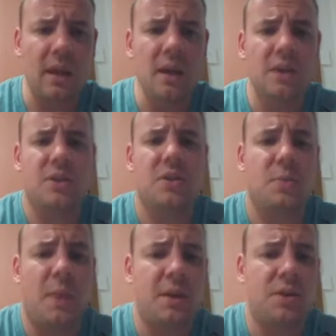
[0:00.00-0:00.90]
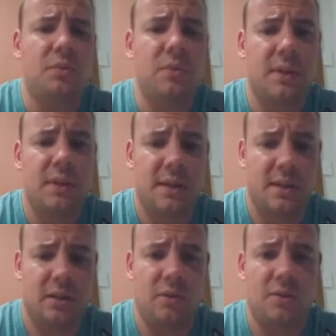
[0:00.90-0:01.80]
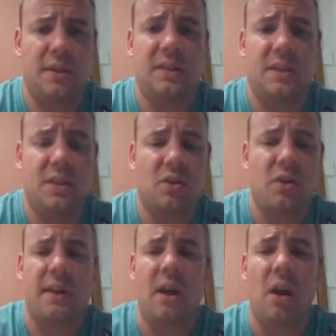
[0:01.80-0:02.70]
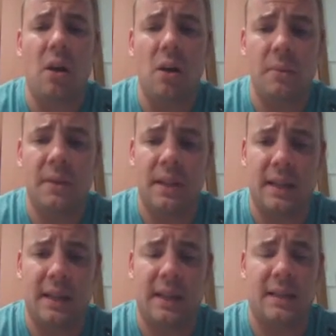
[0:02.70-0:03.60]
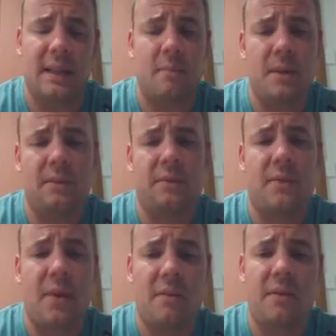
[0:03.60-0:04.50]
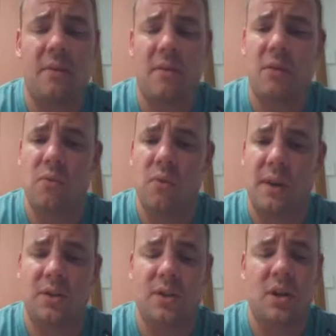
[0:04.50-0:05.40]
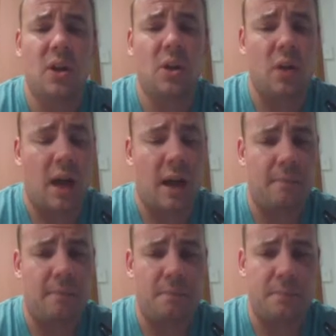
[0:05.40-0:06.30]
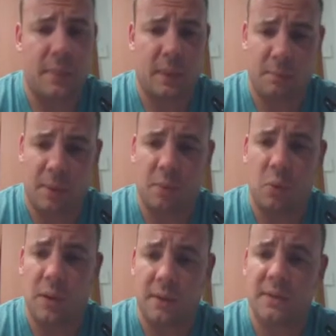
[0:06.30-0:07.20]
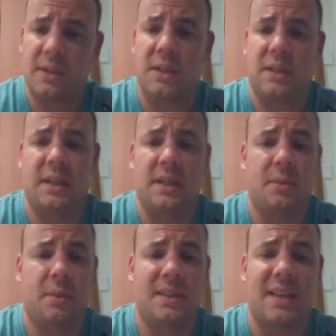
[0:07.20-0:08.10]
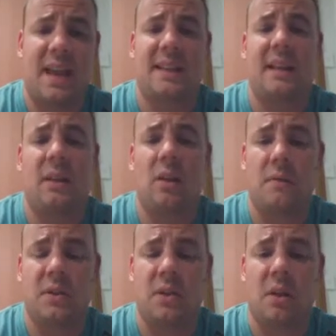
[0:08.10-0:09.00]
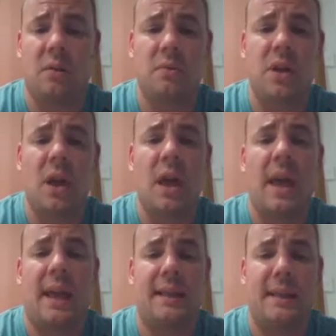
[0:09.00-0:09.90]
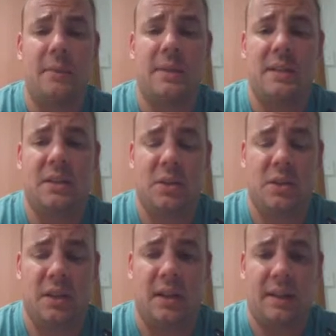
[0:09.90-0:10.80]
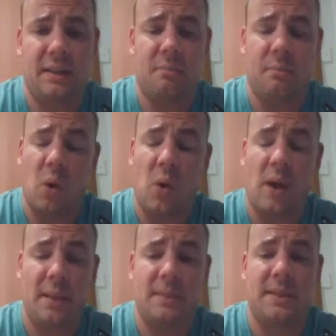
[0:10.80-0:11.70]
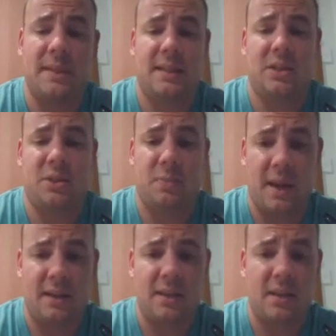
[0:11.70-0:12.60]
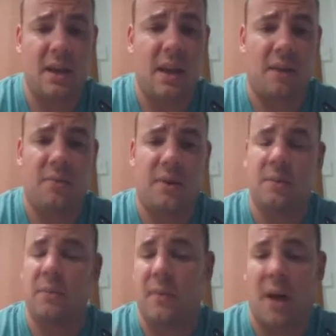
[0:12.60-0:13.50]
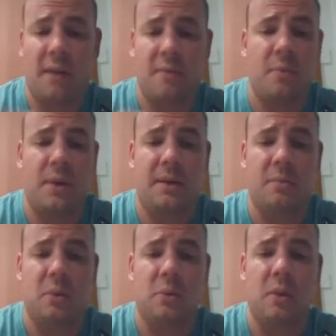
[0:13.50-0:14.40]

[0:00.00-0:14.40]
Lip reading: So spatial exclusion is the desire of the urban elite, and that means very, very rich people who live in the city, to protect their lifestyles and by limiting the space and freedom of other people.